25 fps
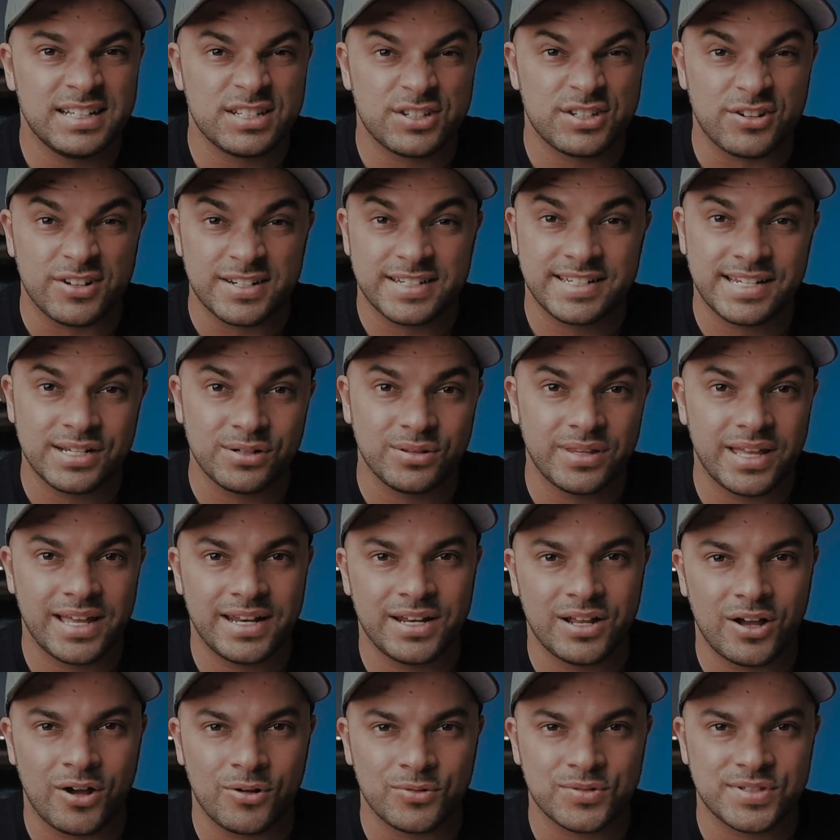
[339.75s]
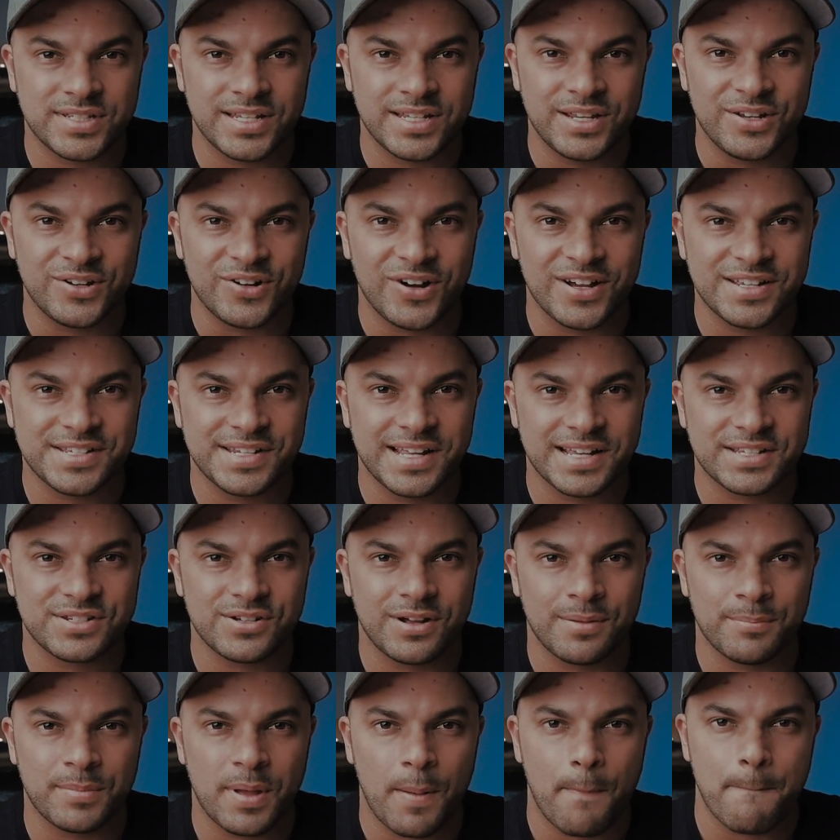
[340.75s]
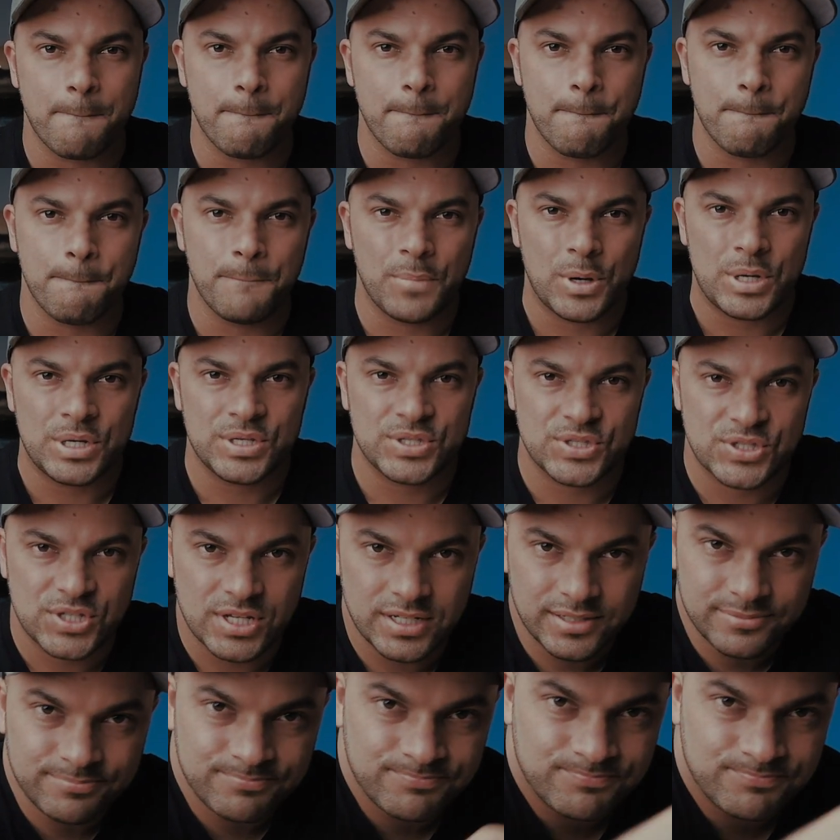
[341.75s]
So until then, I'll see you guys next time. Peace.